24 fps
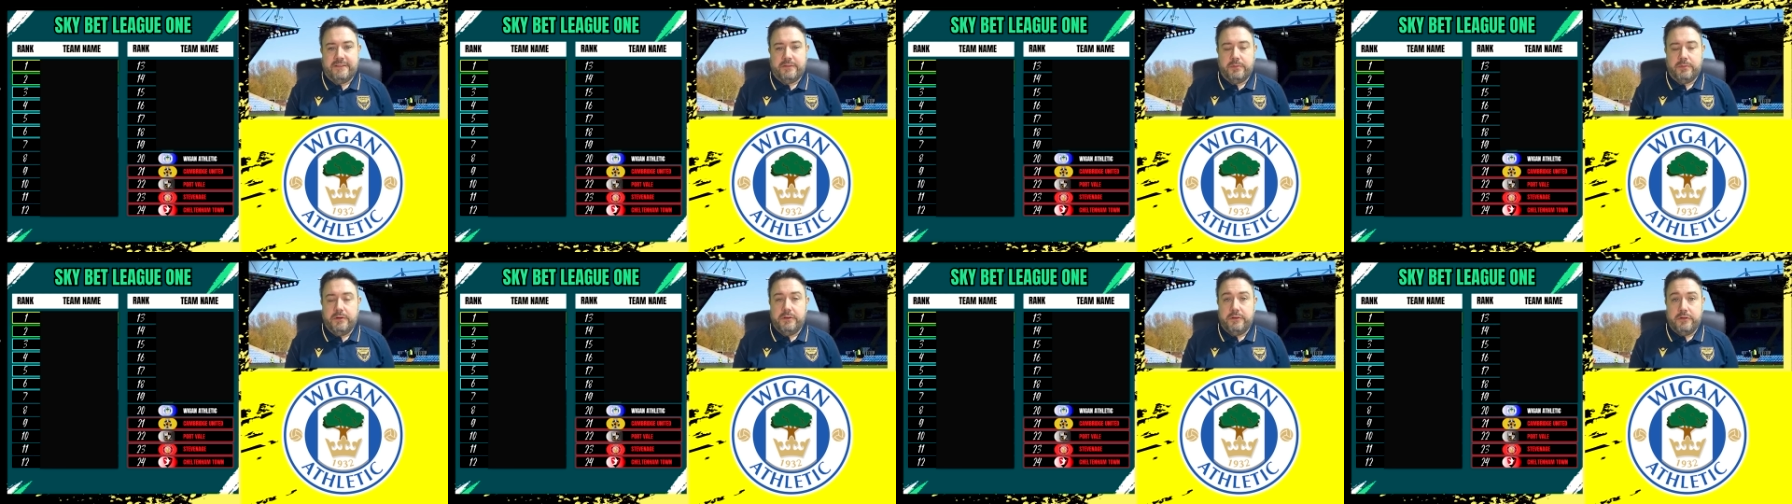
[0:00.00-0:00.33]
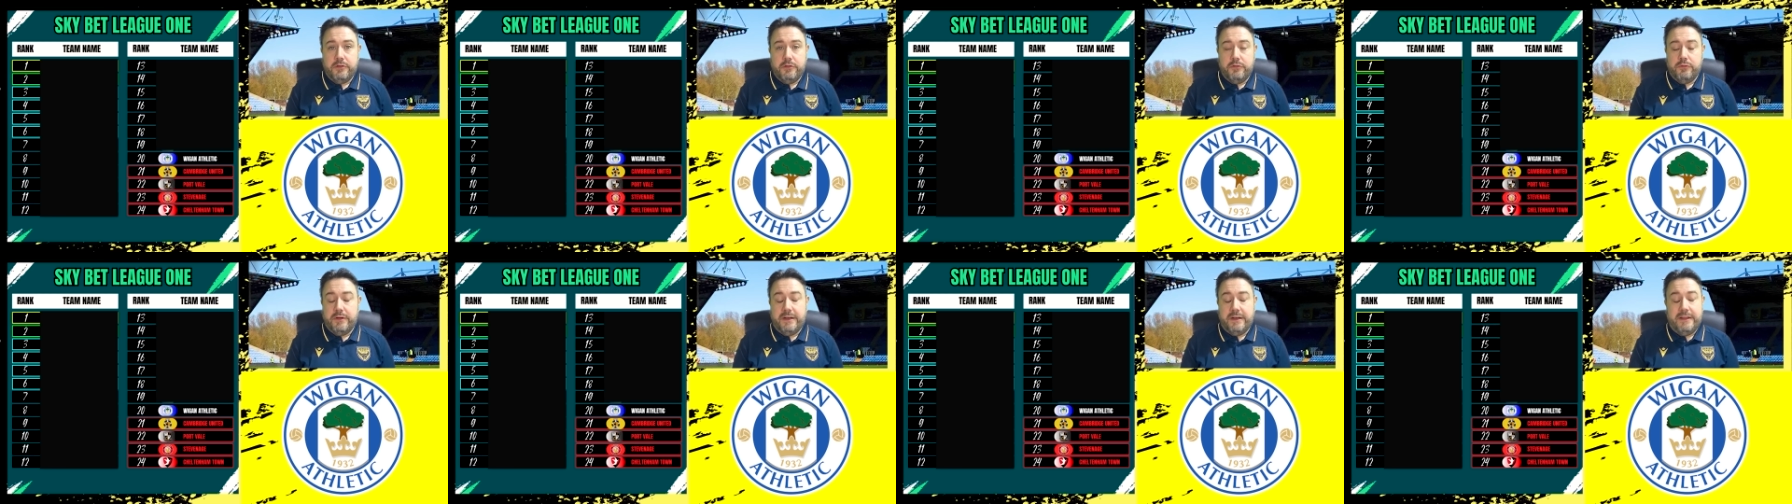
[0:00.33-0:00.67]
So I
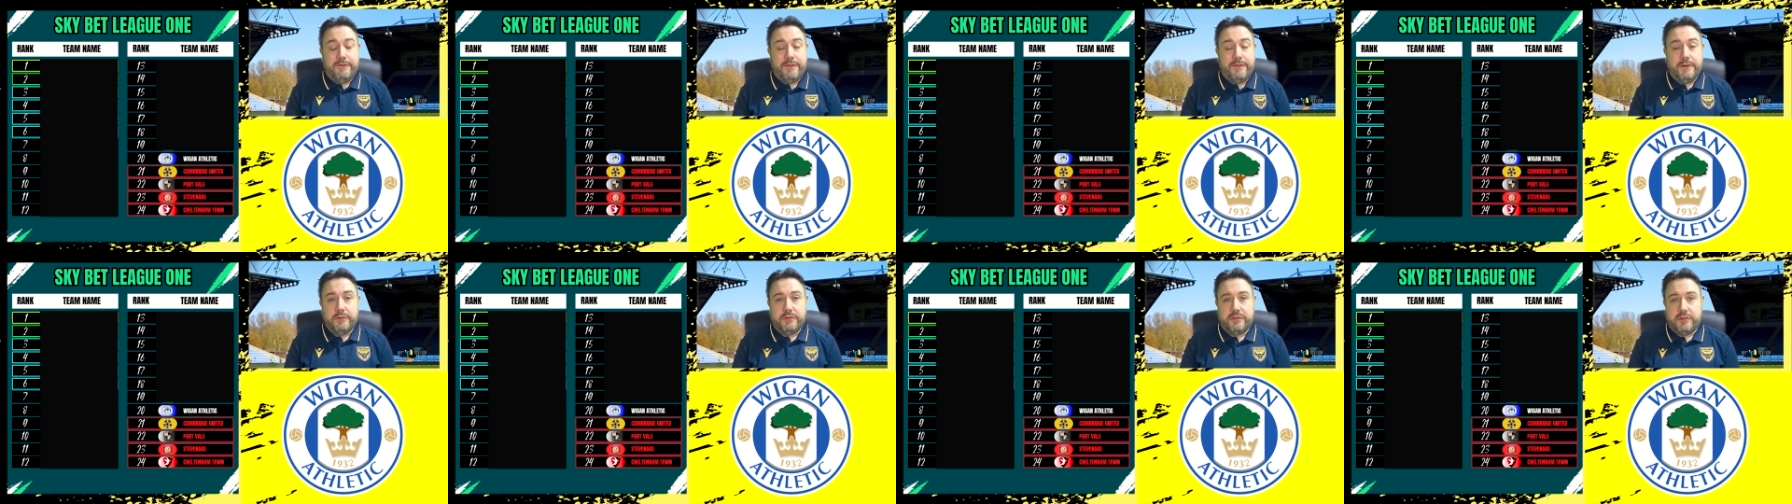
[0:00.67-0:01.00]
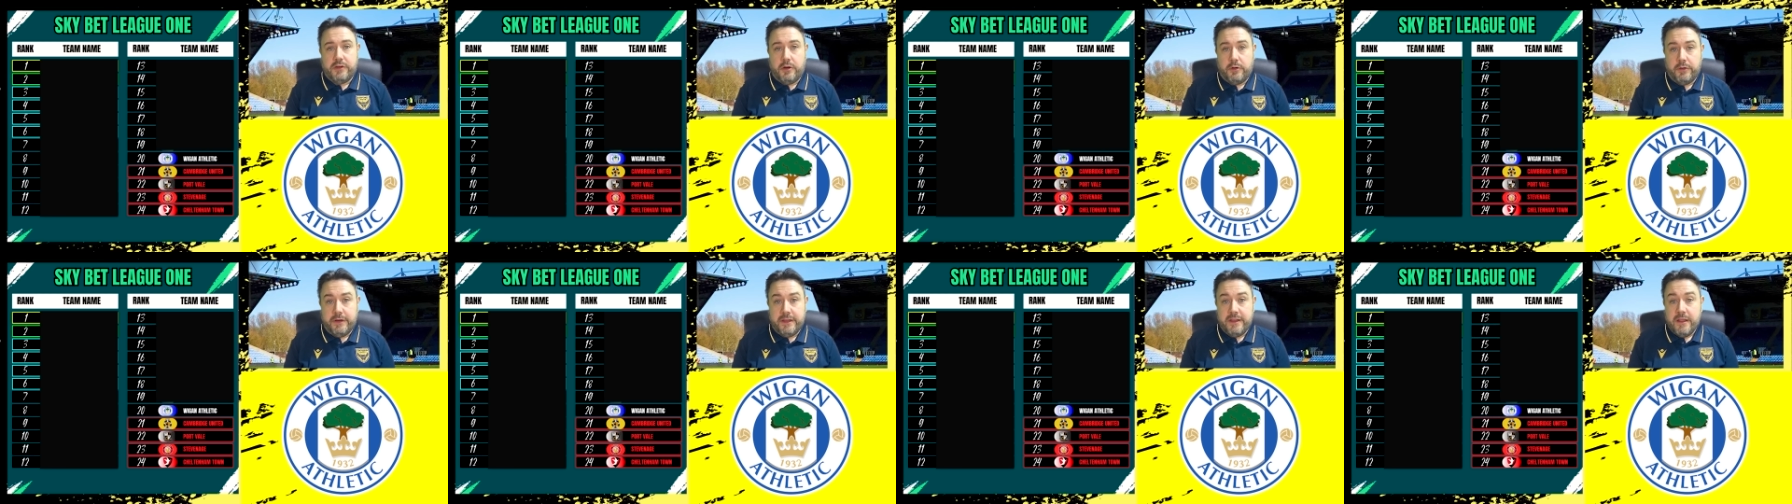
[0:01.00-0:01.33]
do really feel
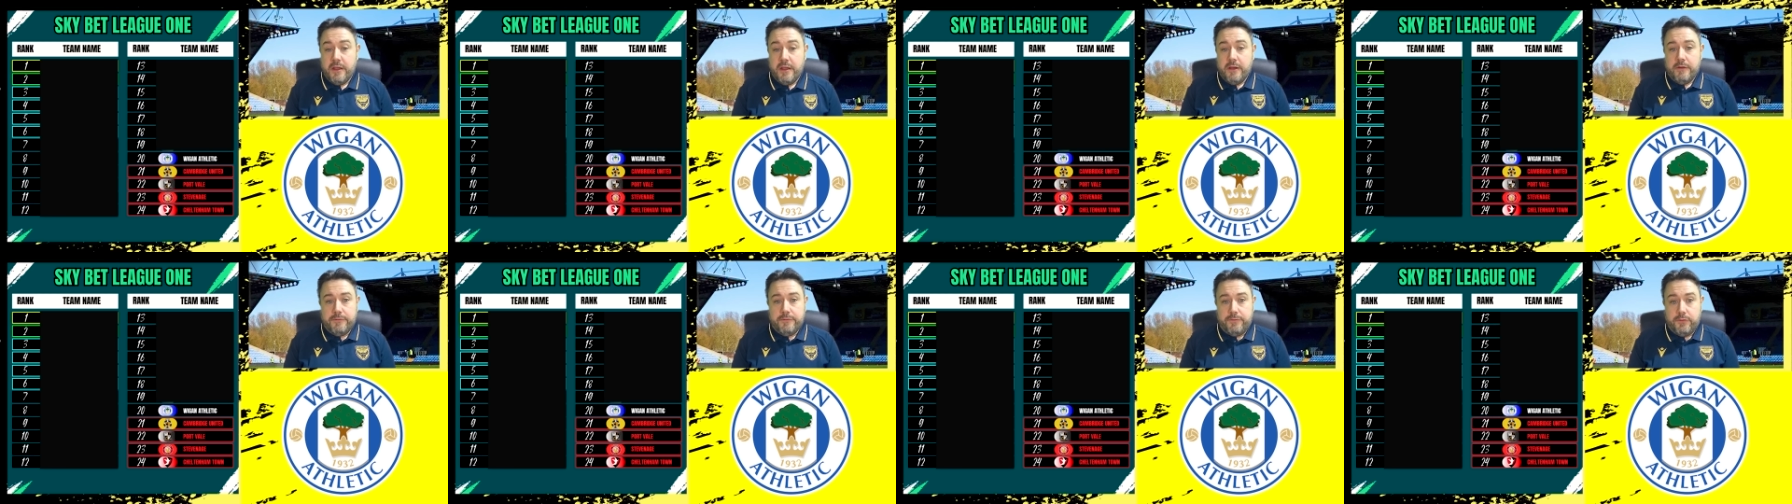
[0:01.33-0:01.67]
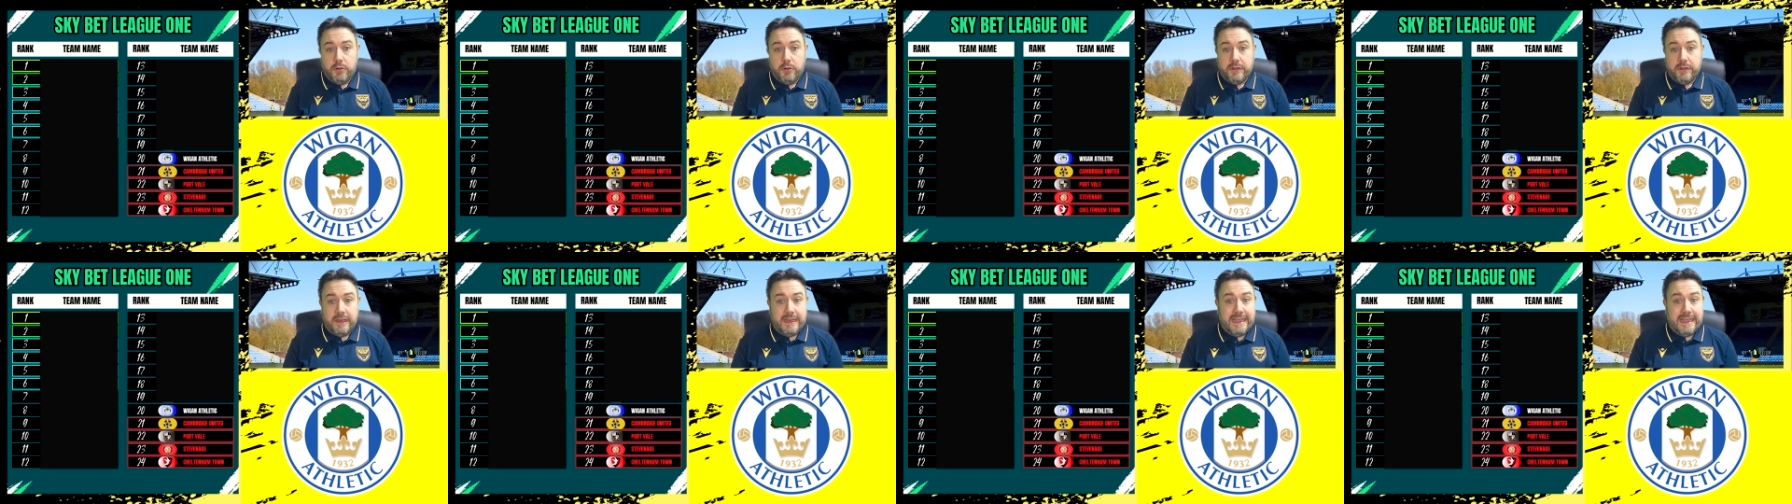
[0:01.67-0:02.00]
sorry
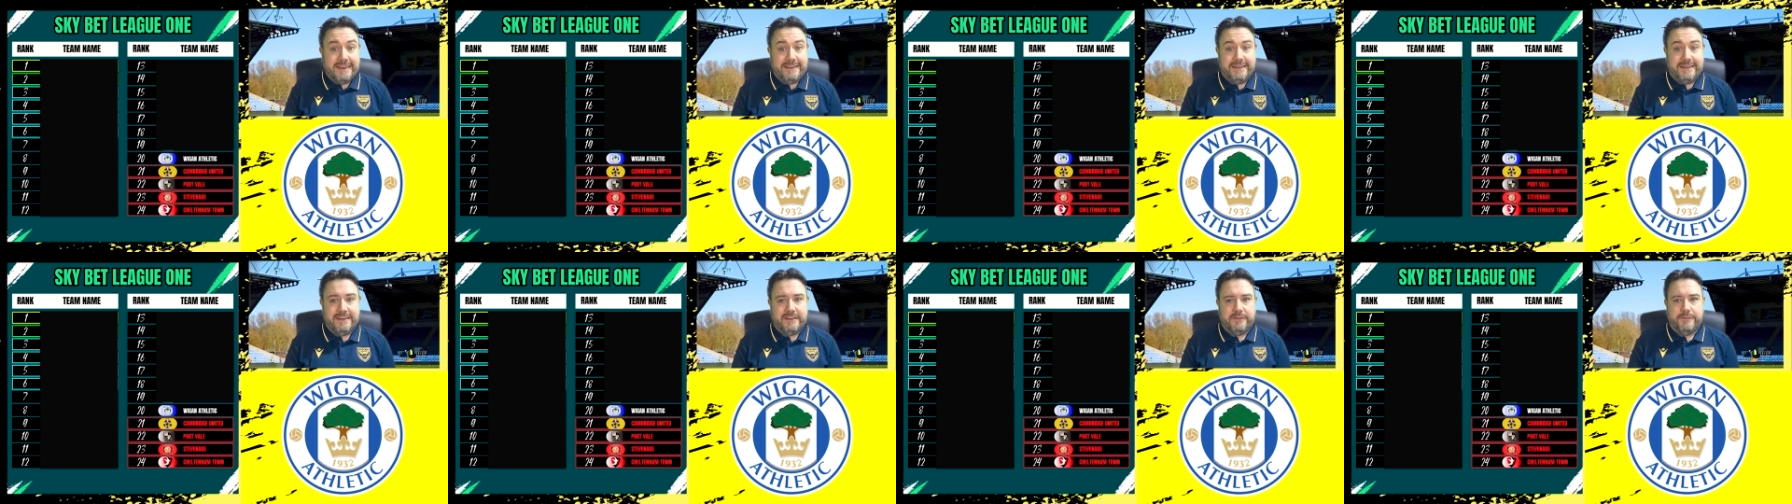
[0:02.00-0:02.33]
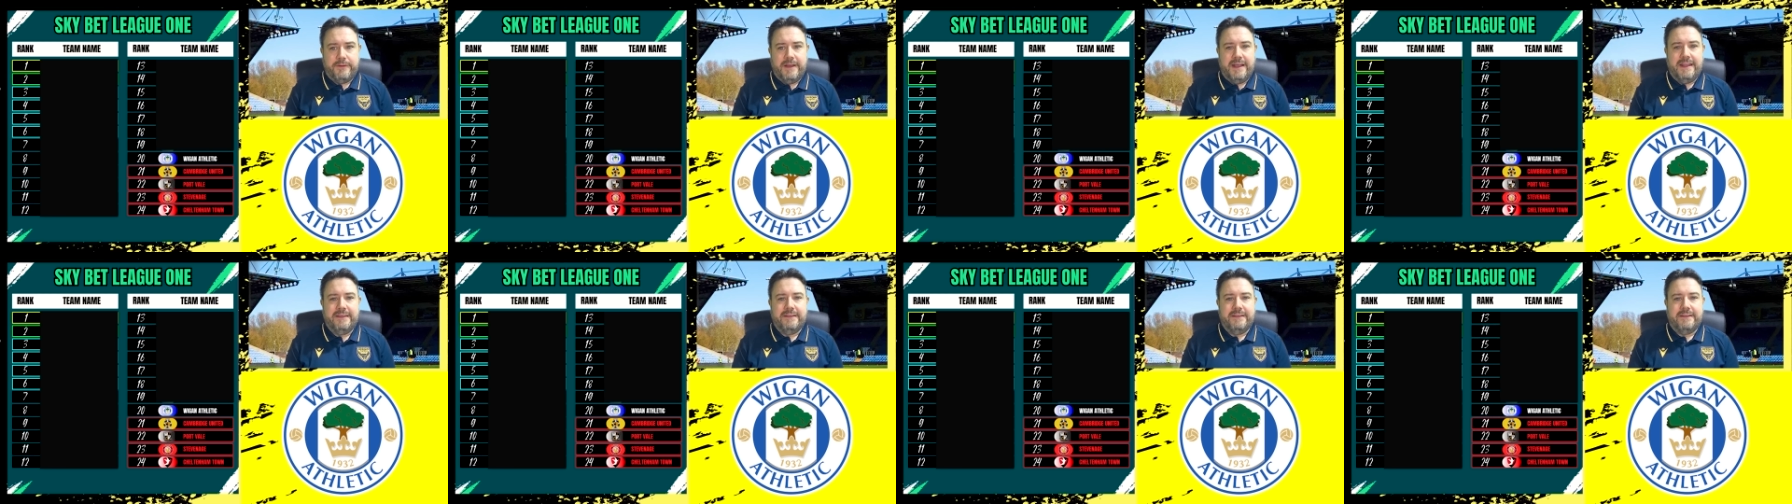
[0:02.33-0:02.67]
for the Latics
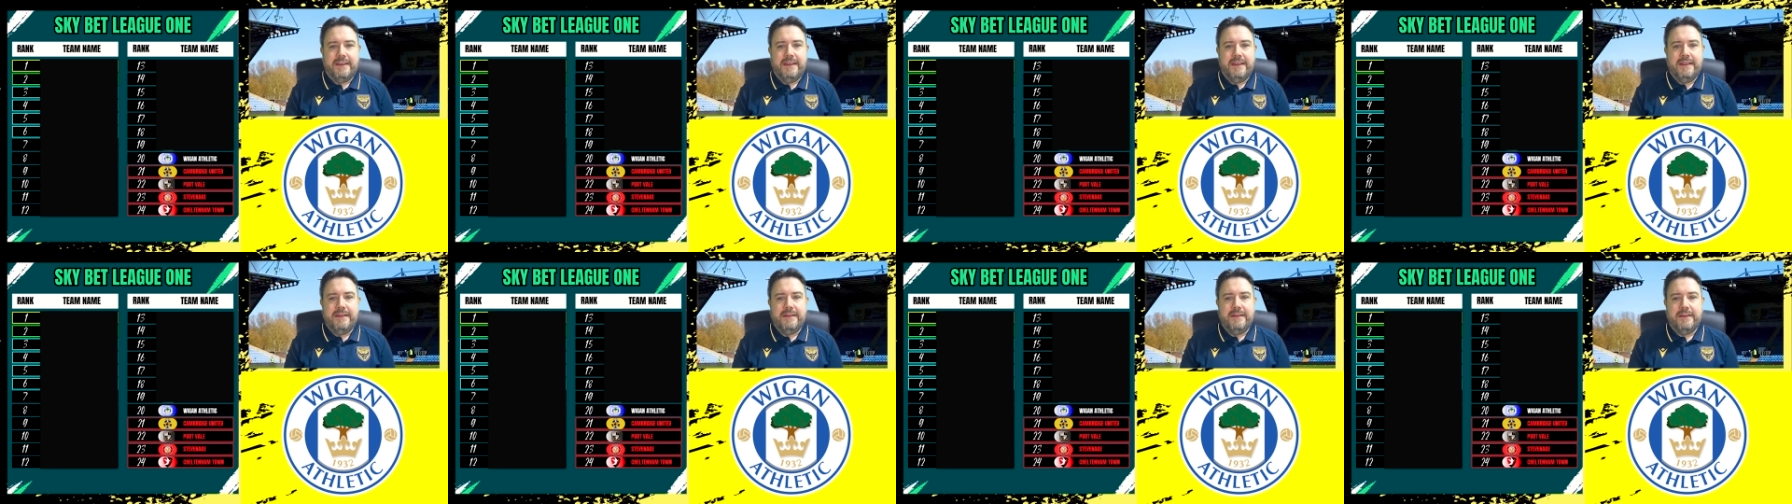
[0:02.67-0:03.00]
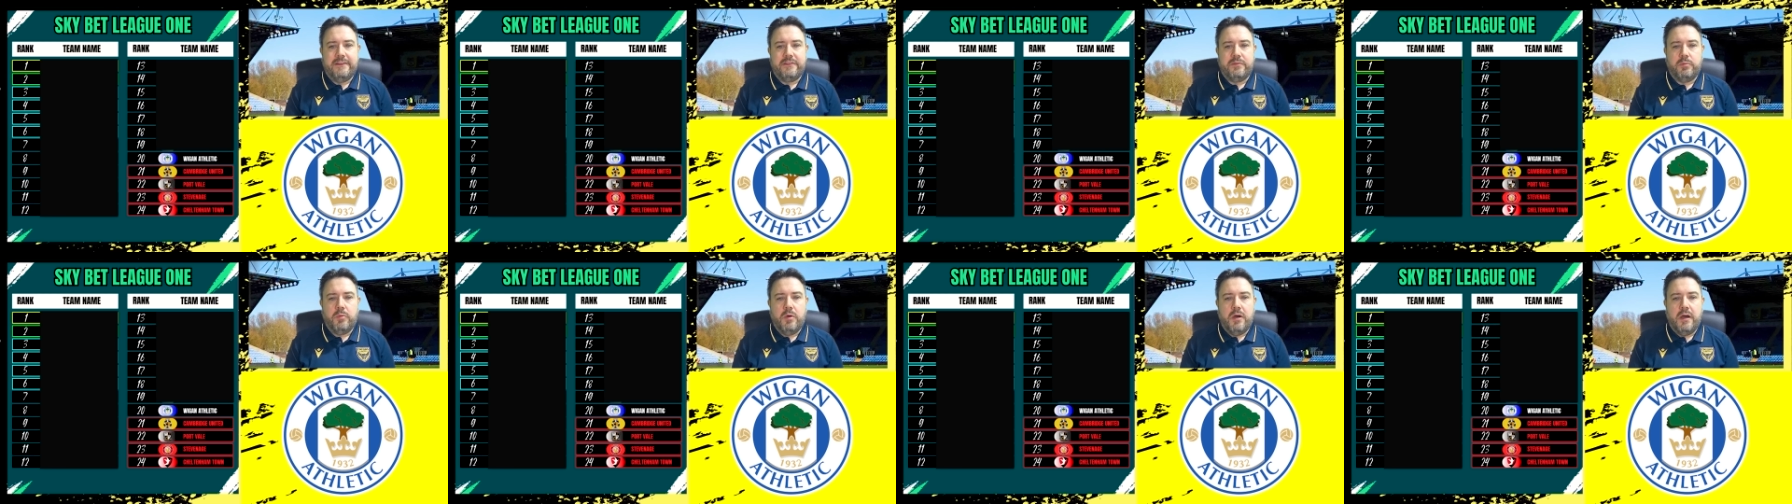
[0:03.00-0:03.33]
fans in
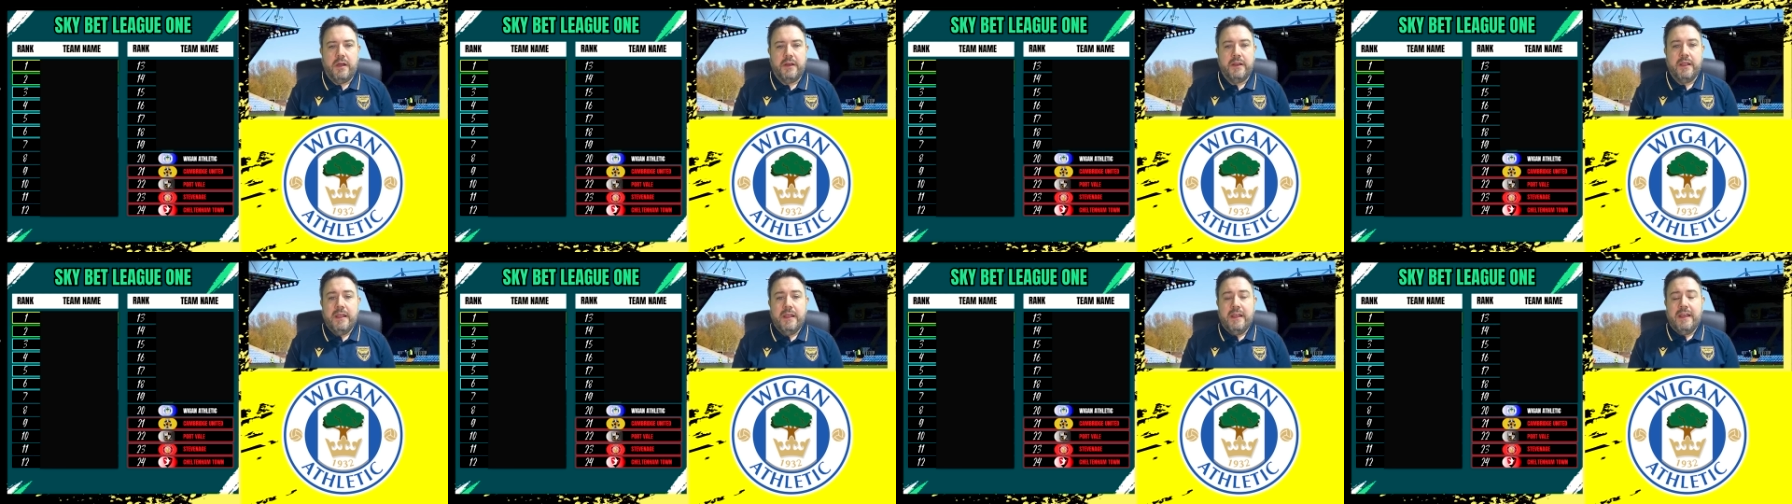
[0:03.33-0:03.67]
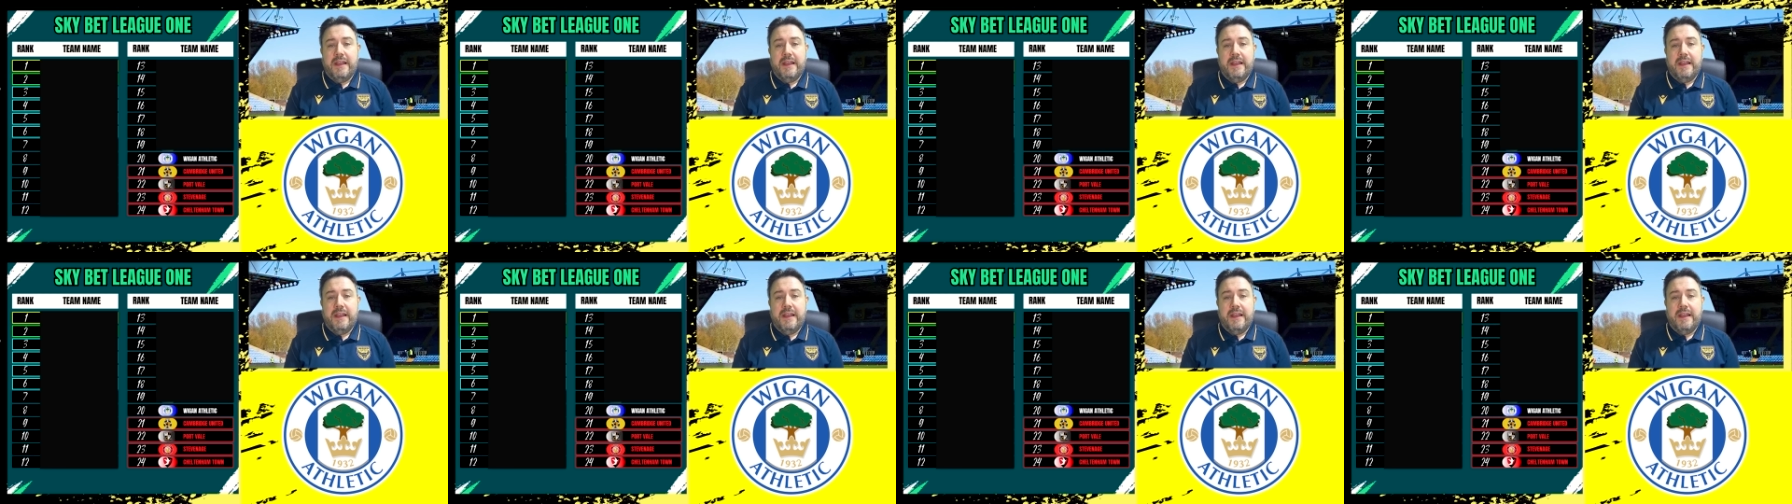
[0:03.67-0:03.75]
this one.